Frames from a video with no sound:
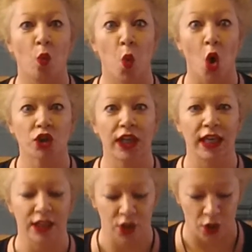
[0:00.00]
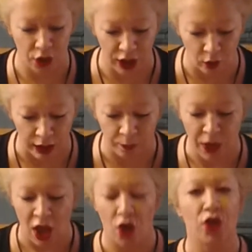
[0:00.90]
What is theory?
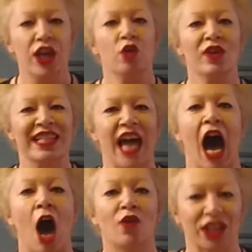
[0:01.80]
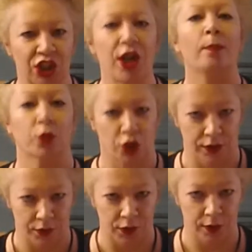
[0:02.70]
Theories are
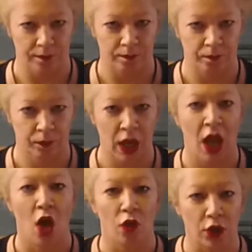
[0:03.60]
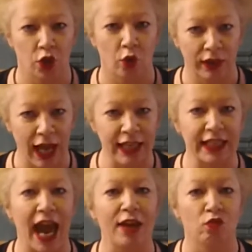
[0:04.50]
assumptions that create
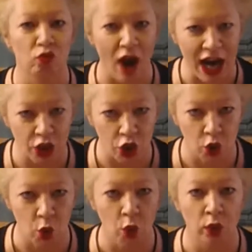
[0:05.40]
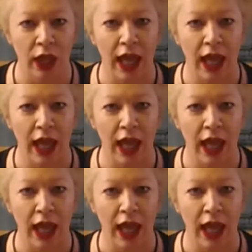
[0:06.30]
a rational